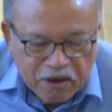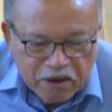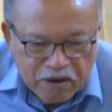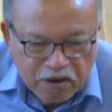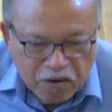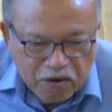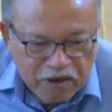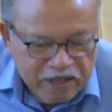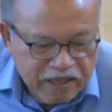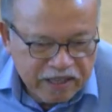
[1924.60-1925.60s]
not
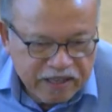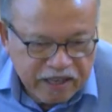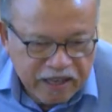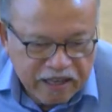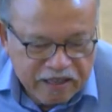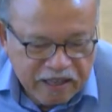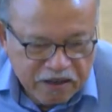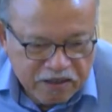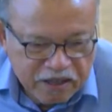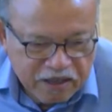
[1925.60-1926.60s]
only that there, there,
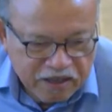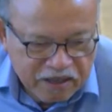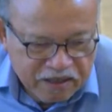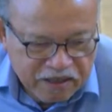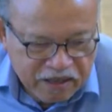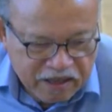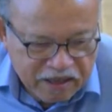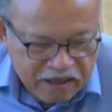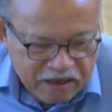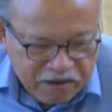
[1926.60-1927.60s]
there,
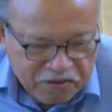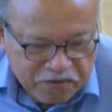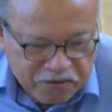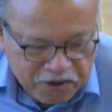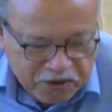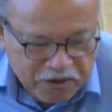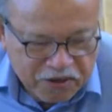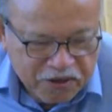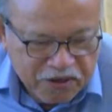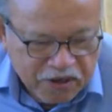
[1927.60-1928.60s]
there were
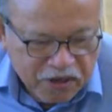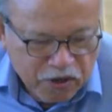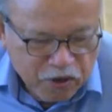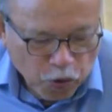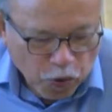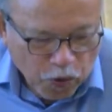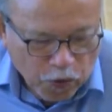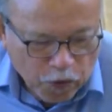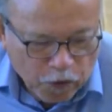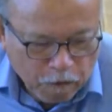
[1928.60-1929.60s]

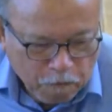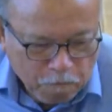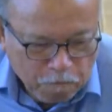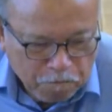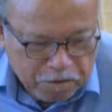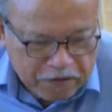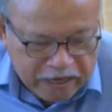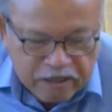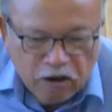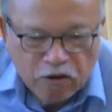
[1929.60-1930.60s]
no
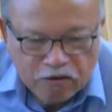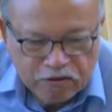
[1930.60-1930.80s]
catalog,